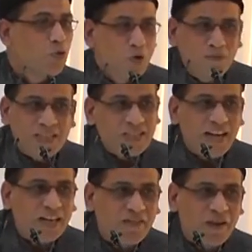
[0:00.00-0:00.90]
whom the
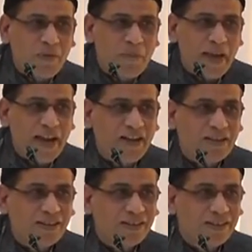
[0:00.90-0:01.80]
salary will be paid?
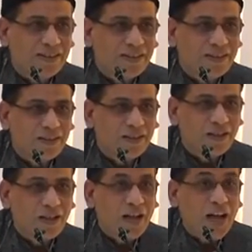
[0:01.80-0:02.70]

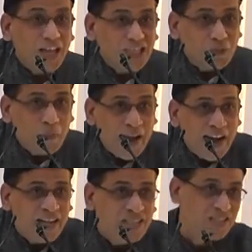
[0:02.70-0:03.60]

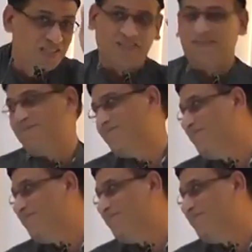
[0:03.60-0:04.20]
Husbands.